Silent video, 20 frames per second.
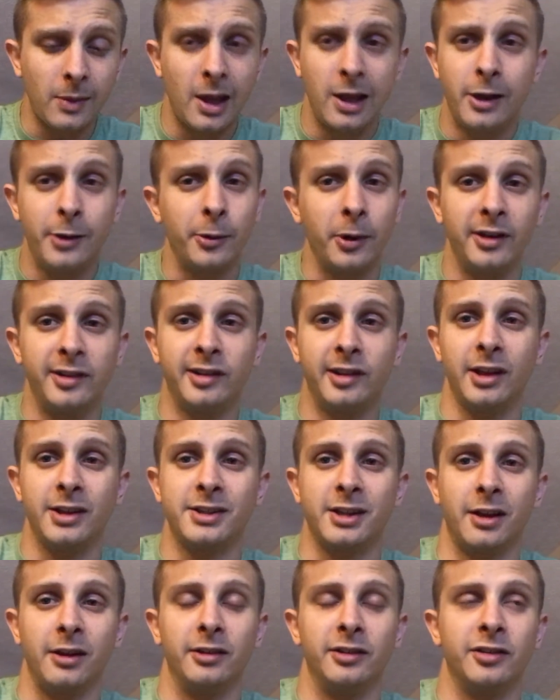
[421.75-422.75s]
He writes
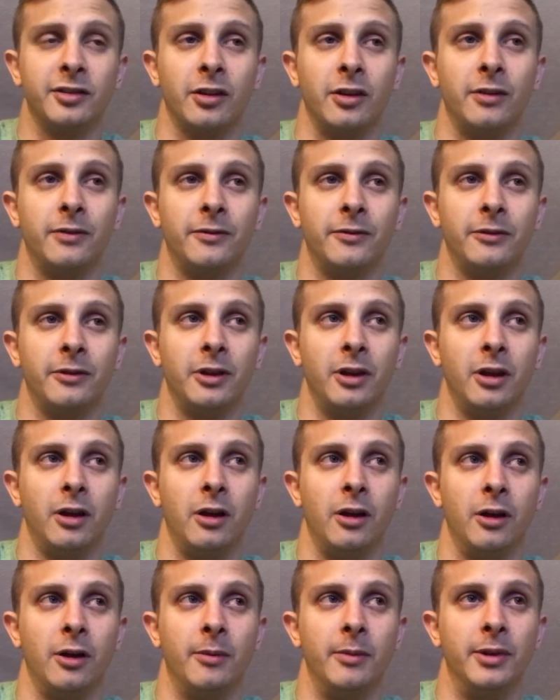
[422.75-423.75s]
satire stuff.
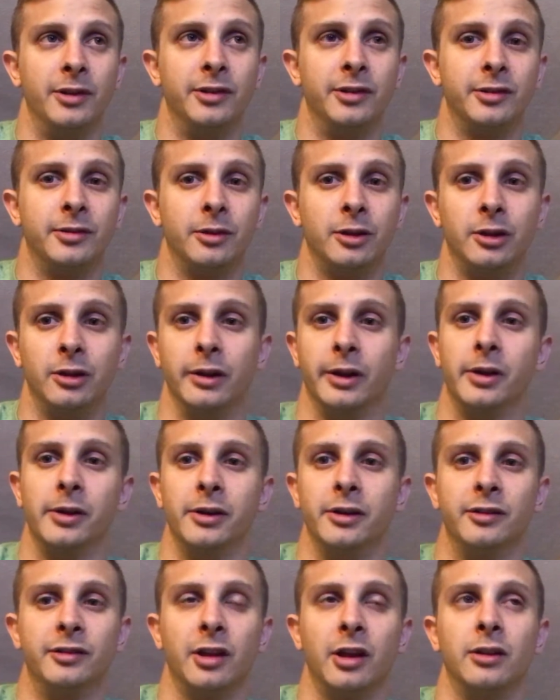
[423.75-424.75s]
It's
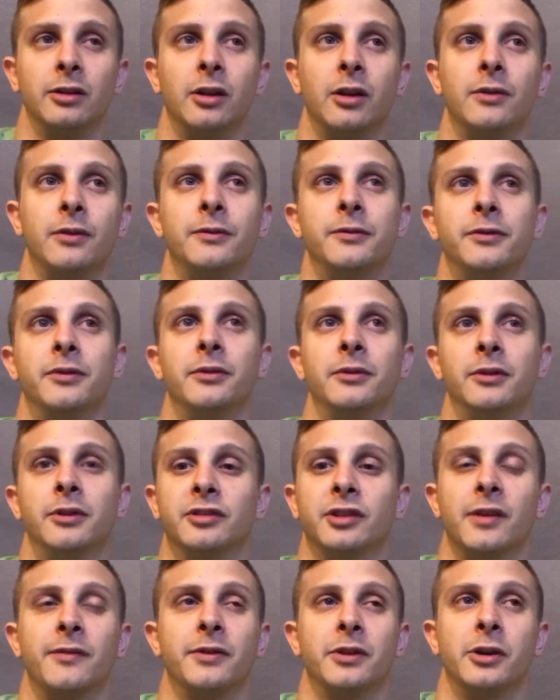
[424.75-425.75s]
hilarious. I love the
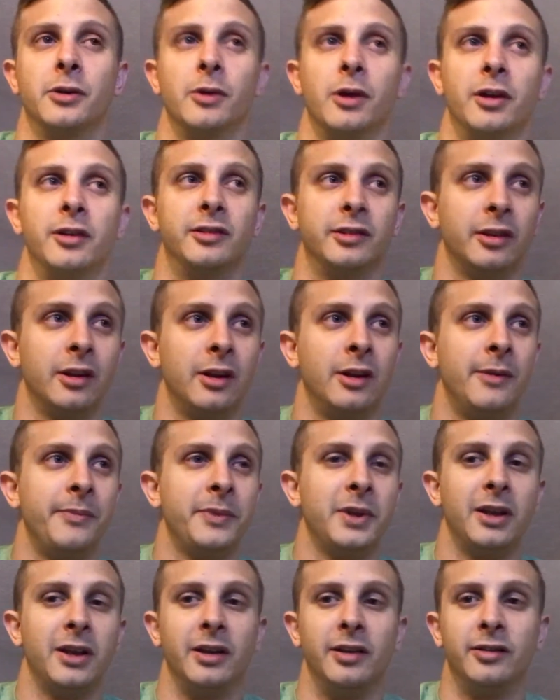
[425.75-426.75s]
stuff that he writes.
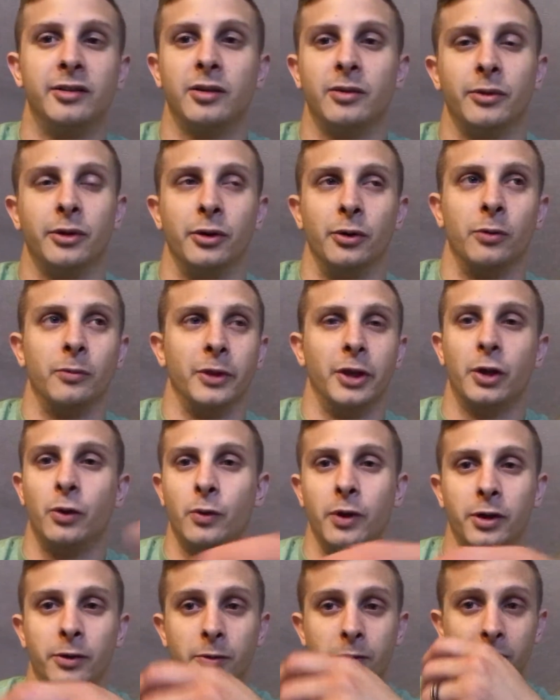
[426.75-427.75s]
They're normally
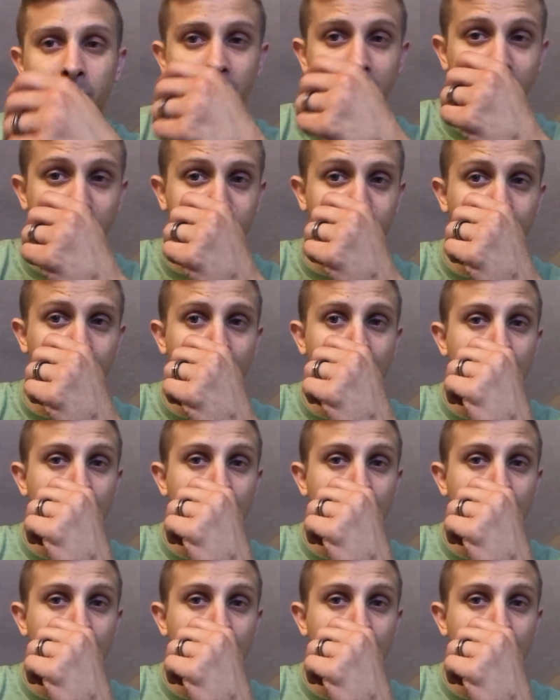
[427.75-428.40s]
quick reads.